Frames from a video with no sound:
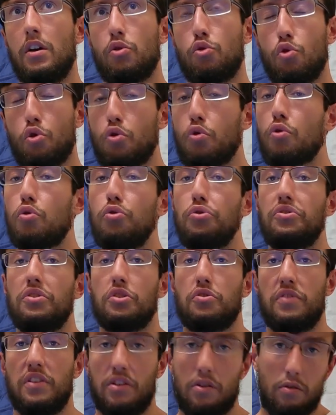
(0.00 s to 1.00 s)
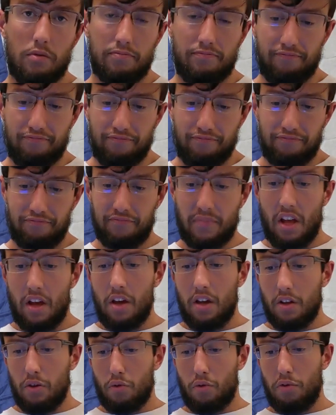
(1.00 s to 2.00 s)
to conclude this video,
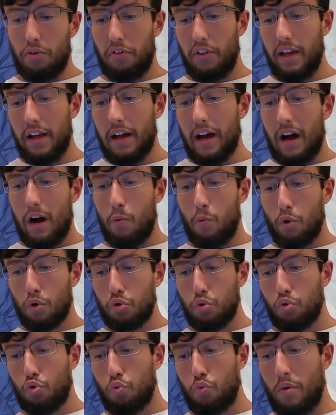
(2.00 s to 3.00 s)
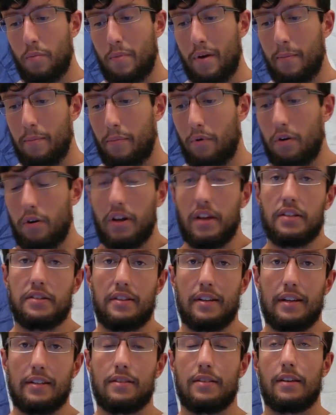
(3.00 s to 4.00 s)
the thing I want you to remember is
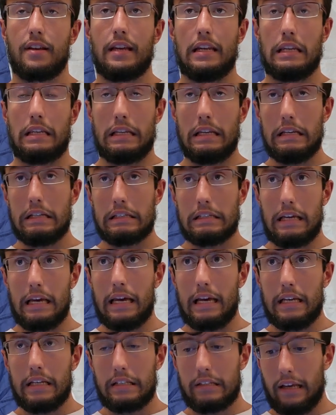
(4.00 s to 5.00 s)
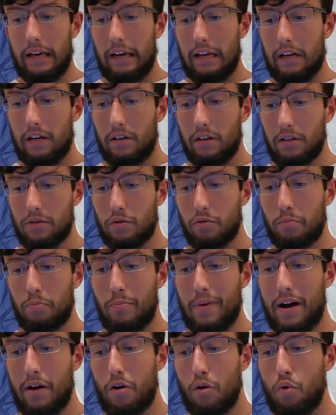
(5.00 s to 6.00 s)
that in this case, it doesn't
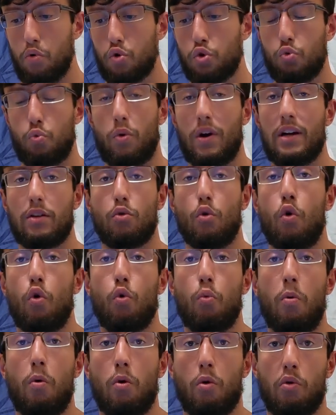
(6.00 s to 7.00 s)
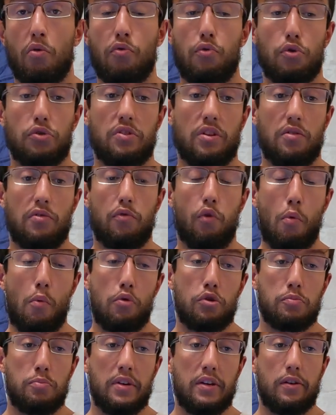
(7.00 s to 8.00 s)
matter who's right or wrong. First and
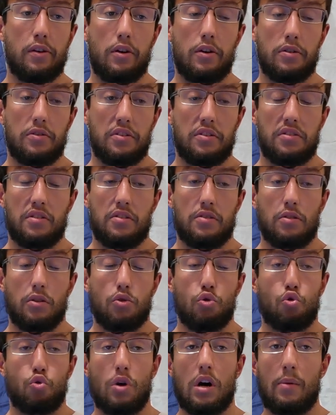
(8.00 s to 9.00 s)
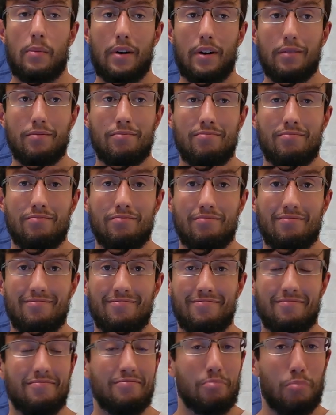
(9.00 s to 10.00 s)
foremost, because this is not drama.
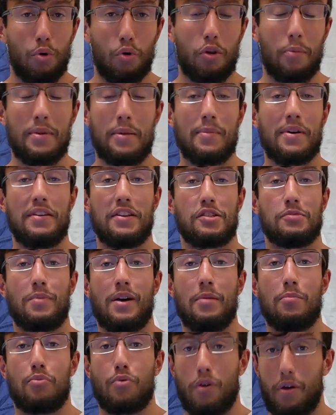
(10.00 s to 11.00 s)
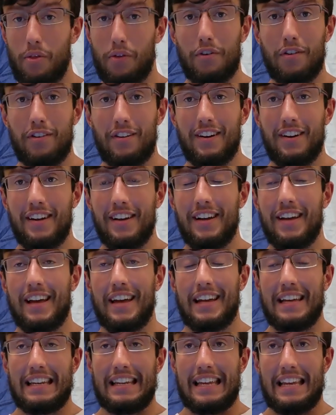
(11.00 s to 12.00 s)
Voldemir is my brother
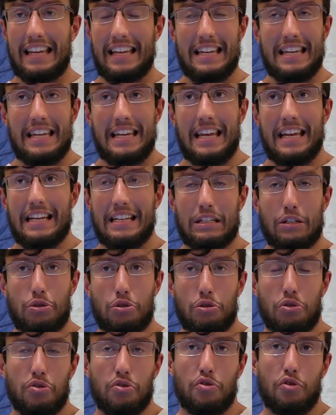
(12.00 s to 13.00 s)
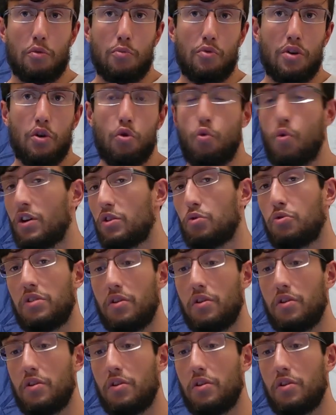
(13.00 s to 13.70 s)
and he is just someone who has a